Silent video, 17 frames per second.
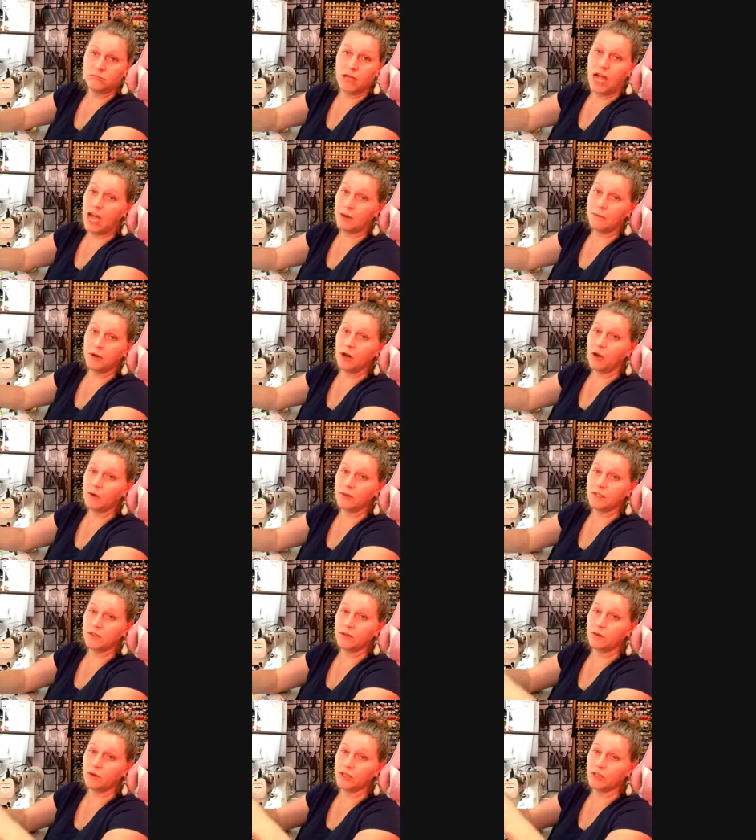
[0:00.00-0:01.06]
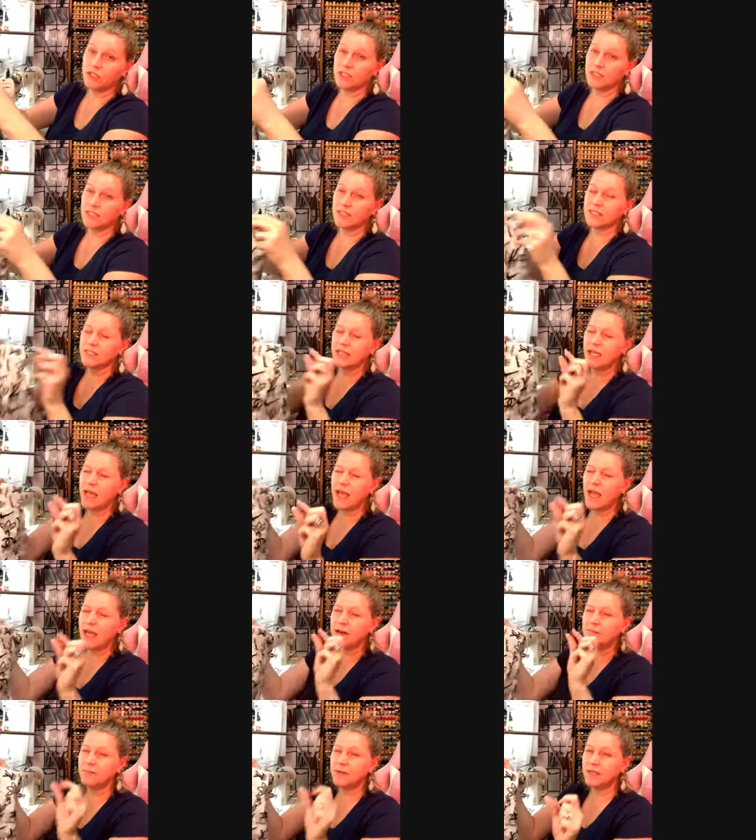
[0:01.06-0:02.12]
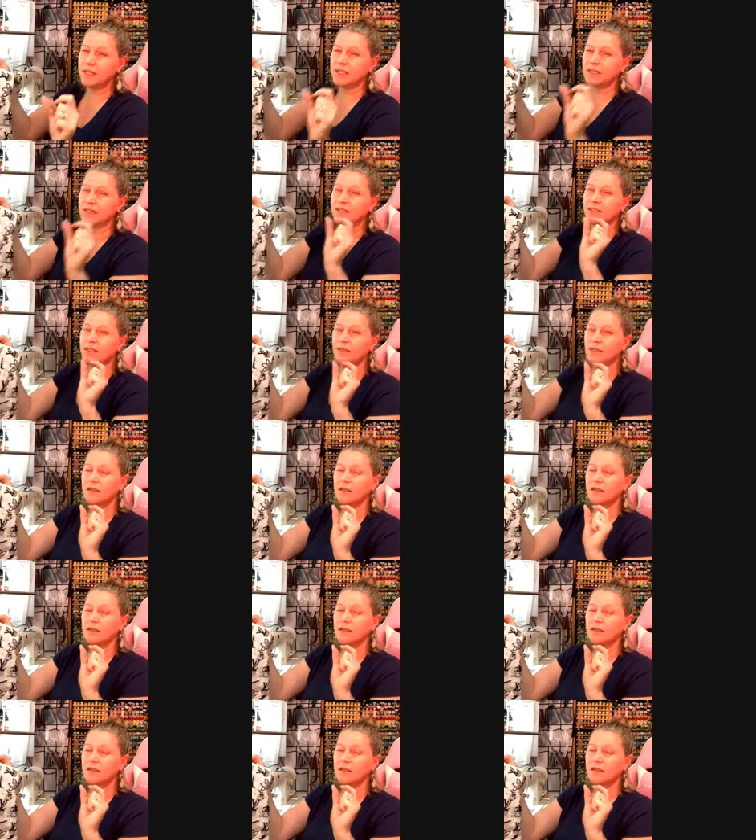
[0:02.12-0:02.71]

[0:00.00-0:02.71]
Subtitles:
I would always order just a tad bit.